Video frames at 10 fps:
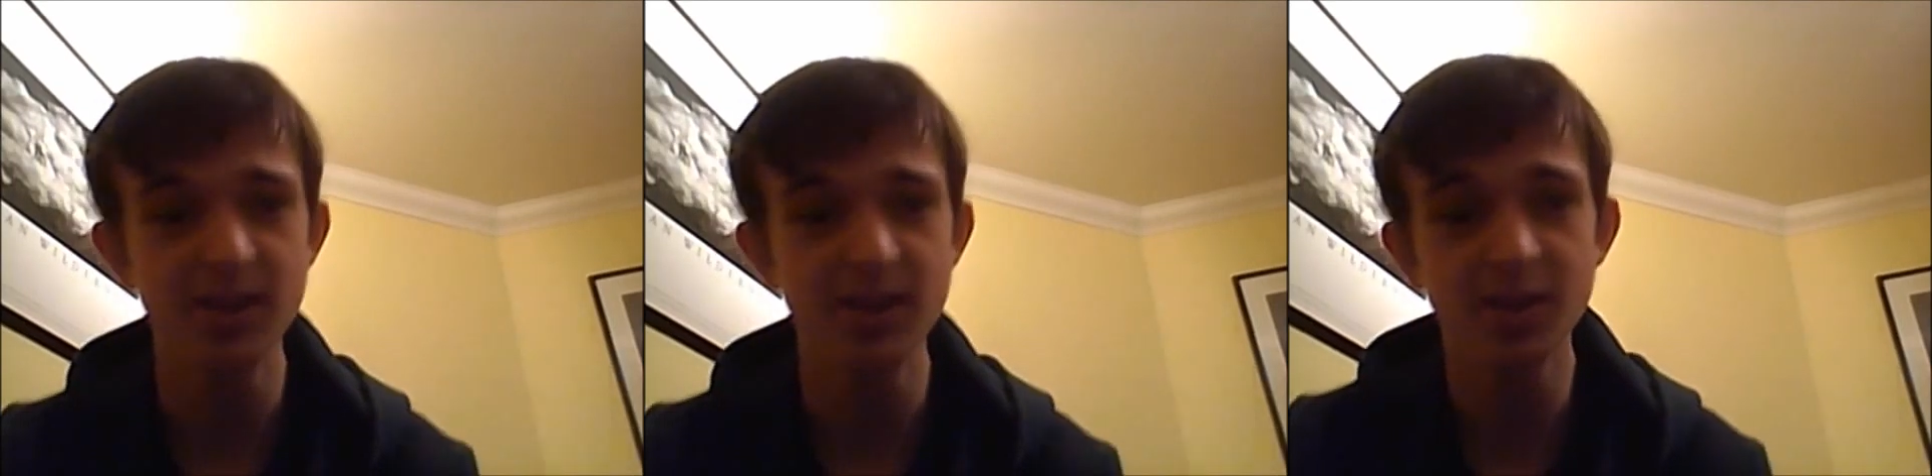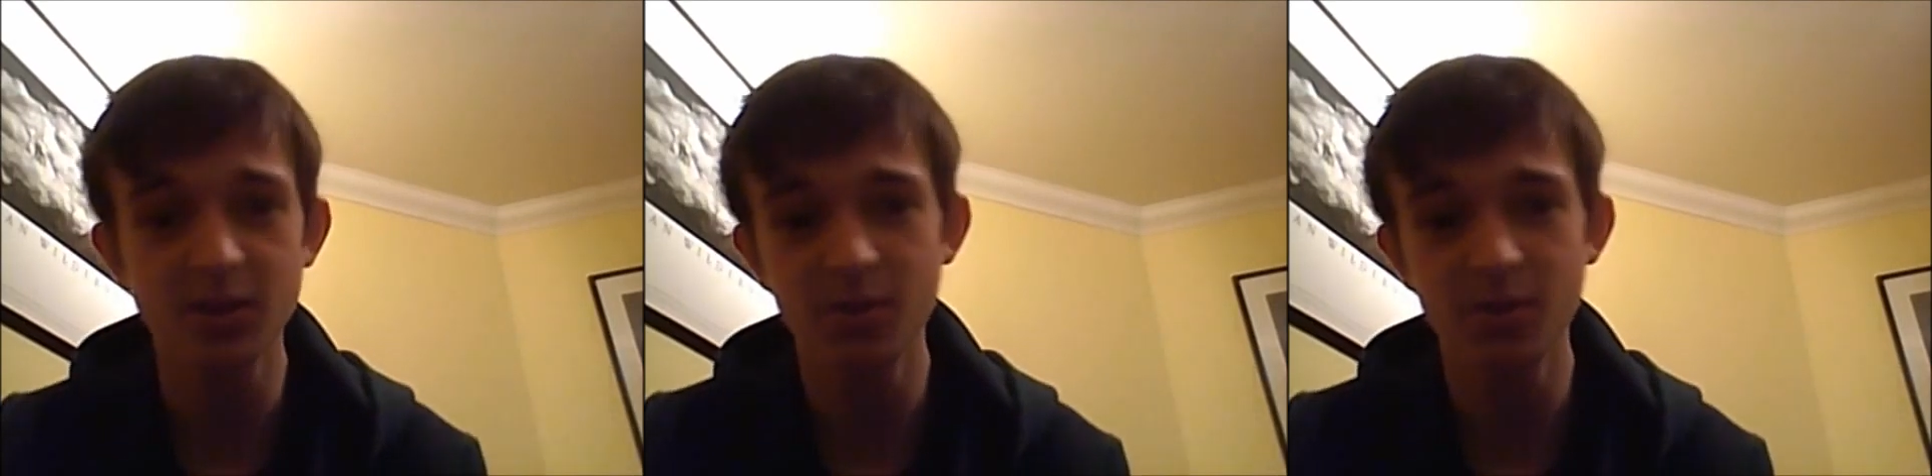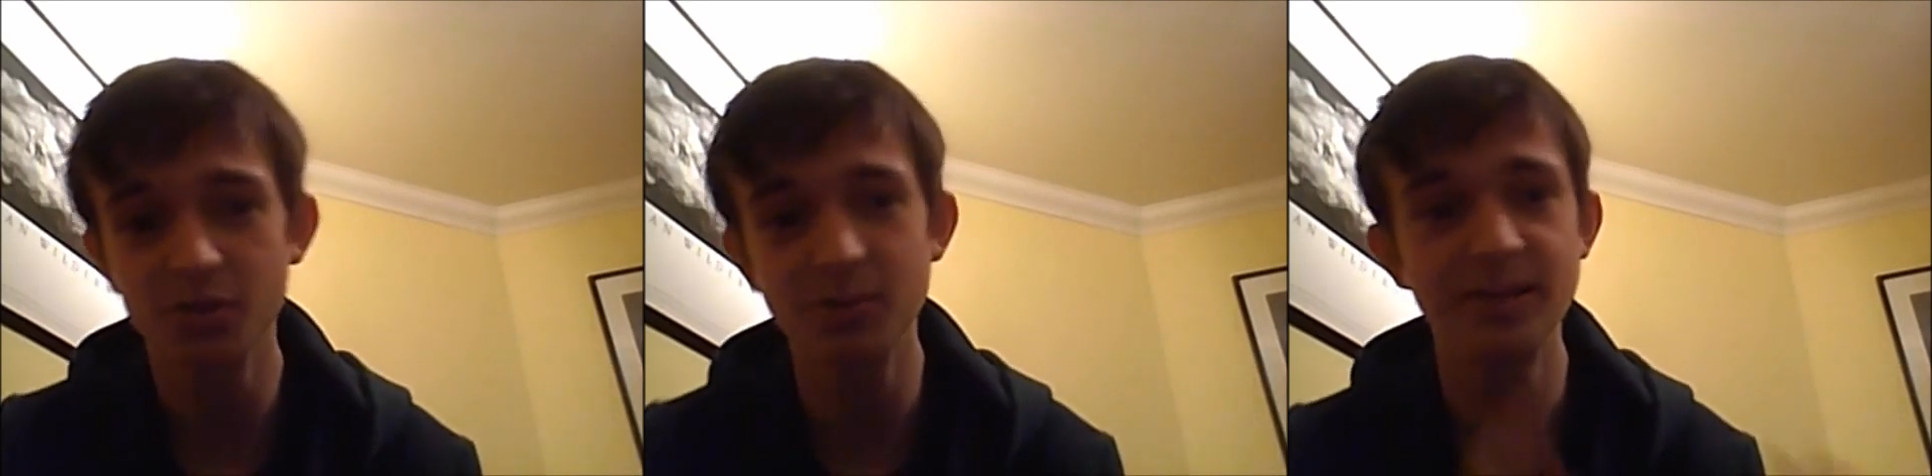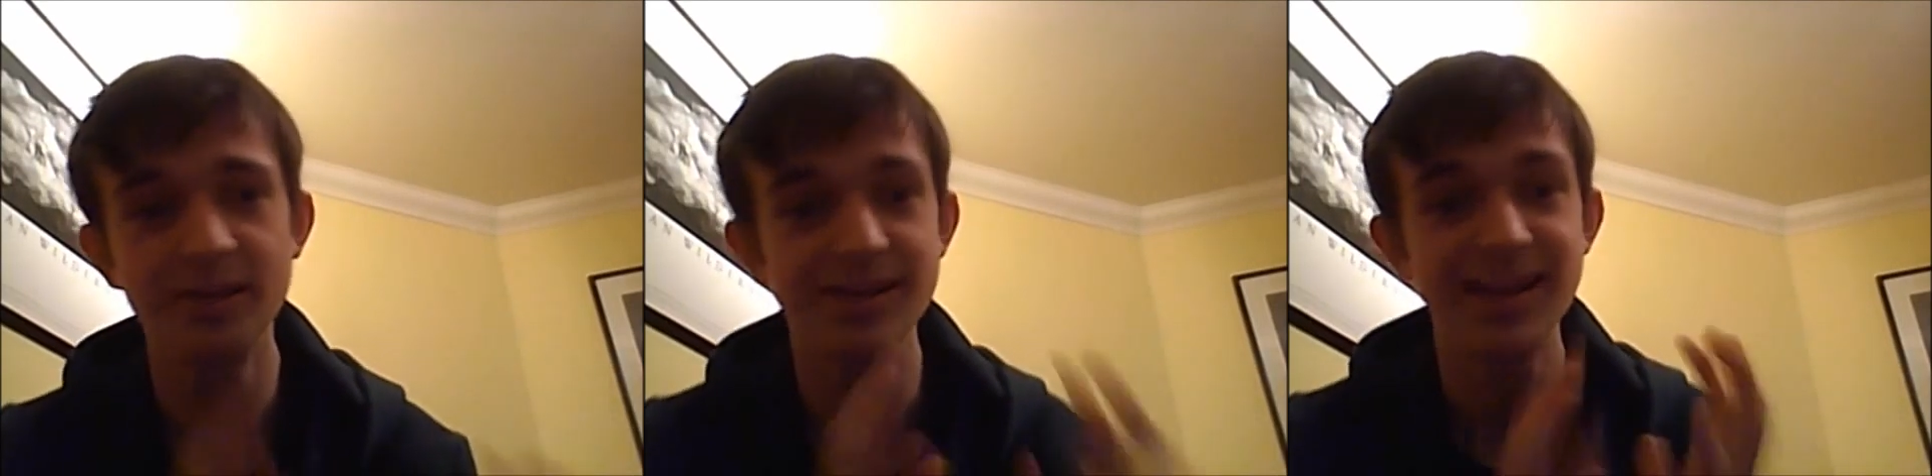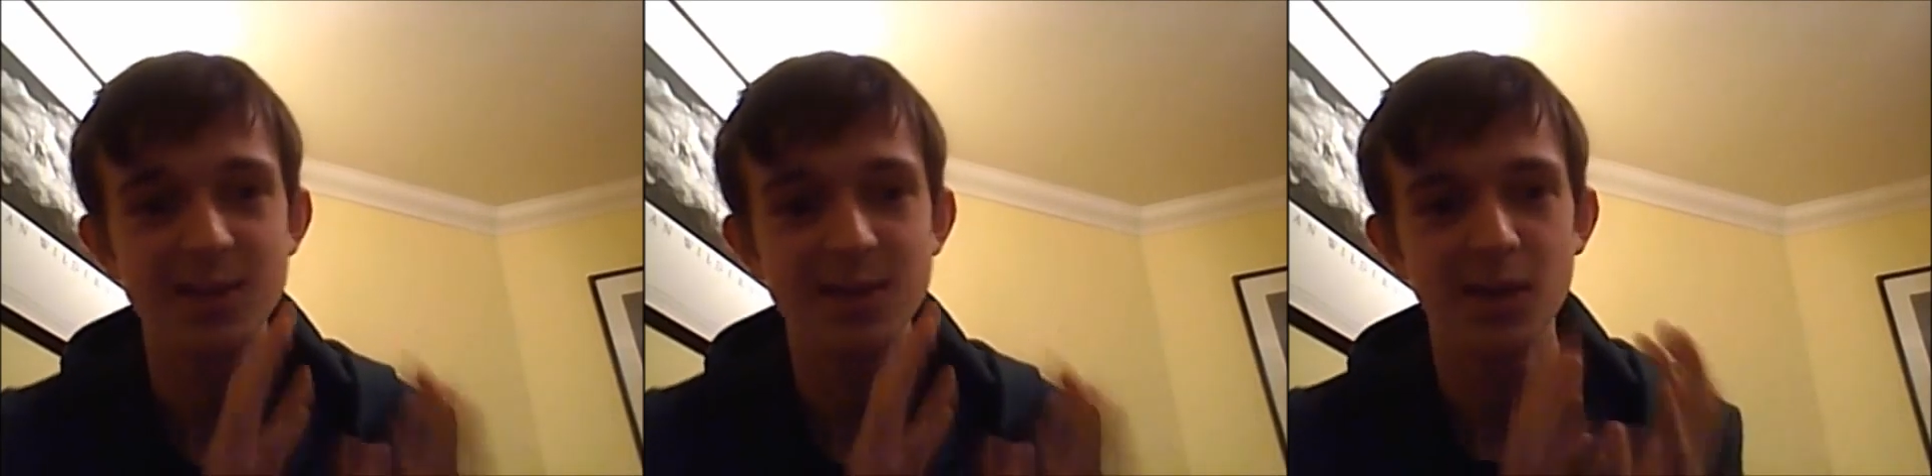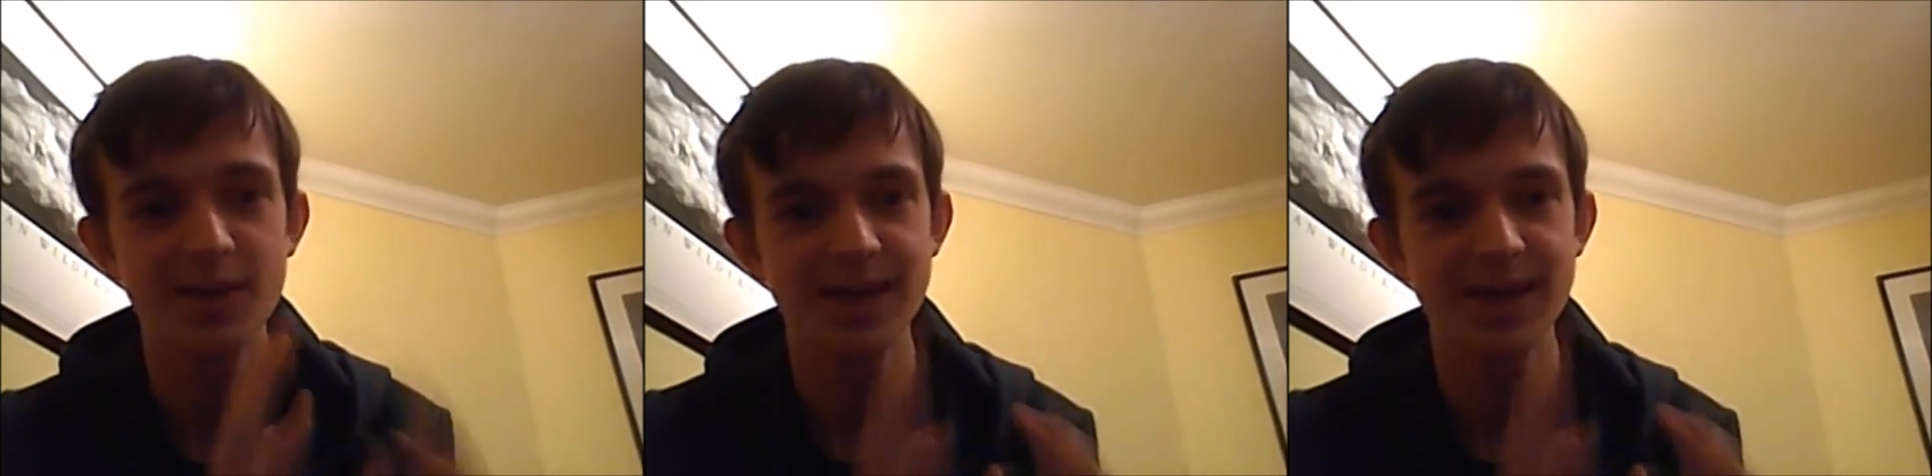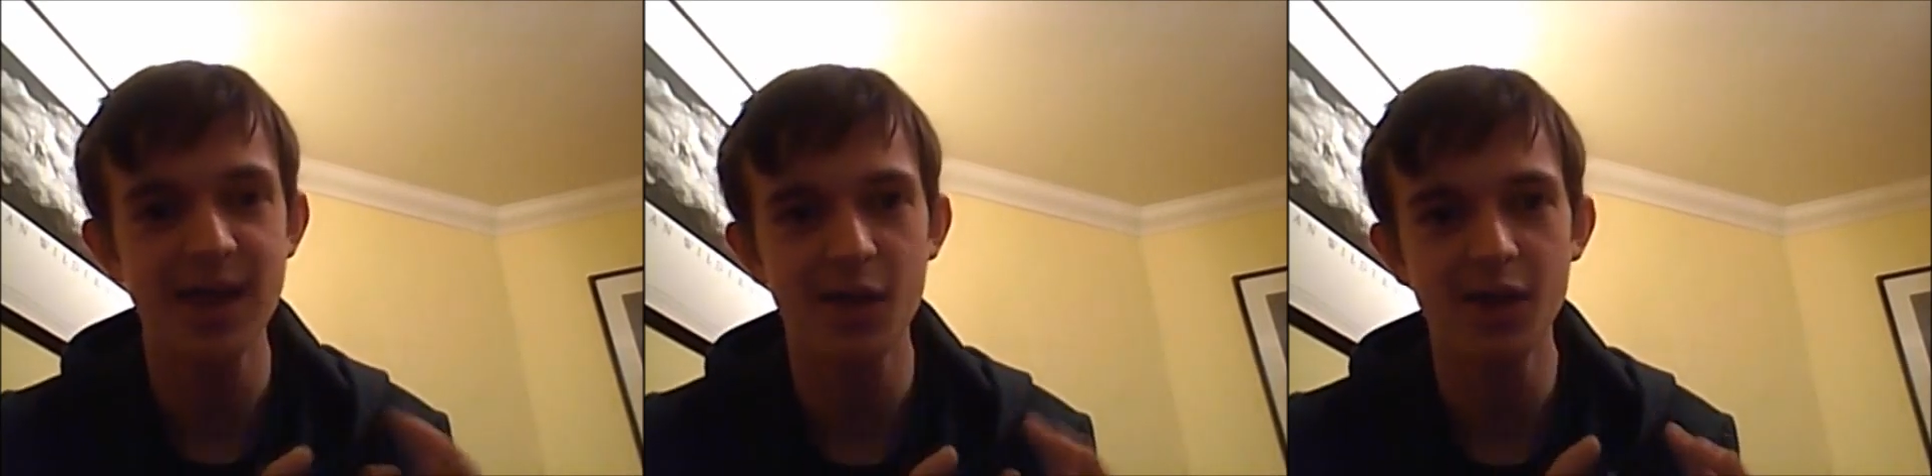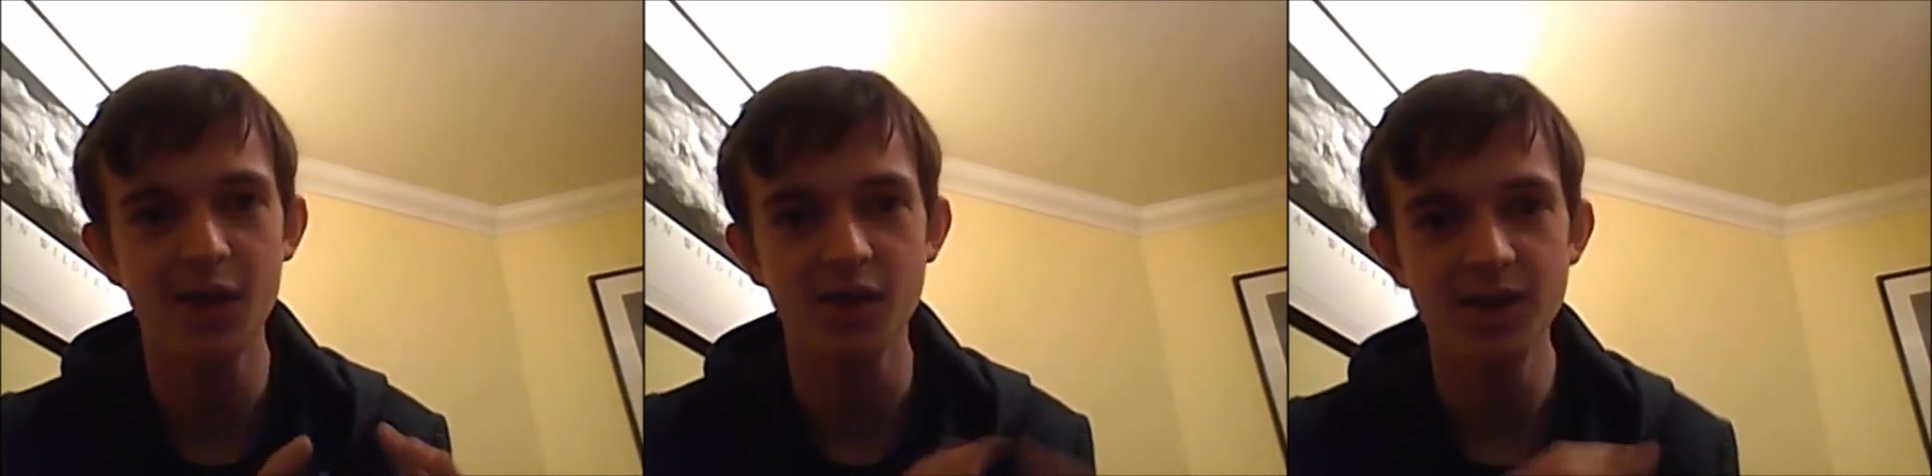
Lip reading: I can't possibly see any way of it carrying on.